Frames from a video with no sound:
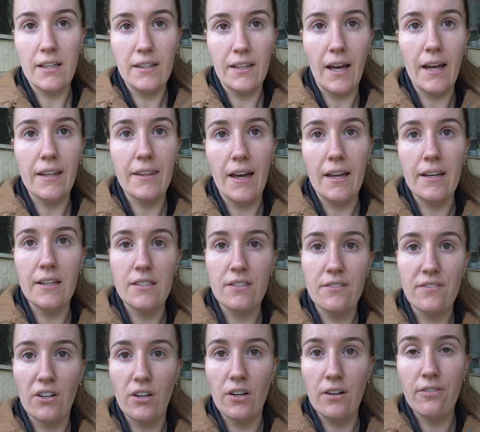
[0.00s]
that is
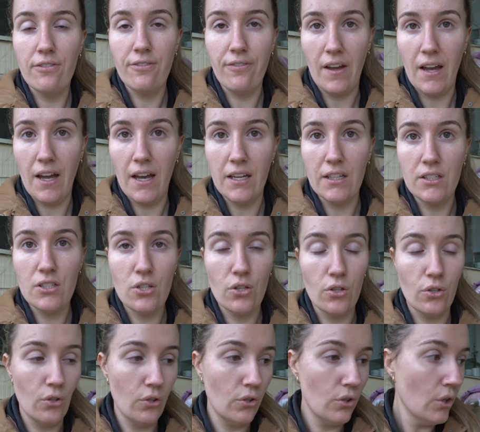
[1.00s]
very fair
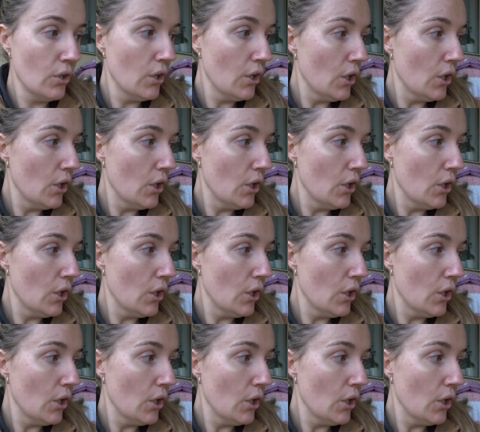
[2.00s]
to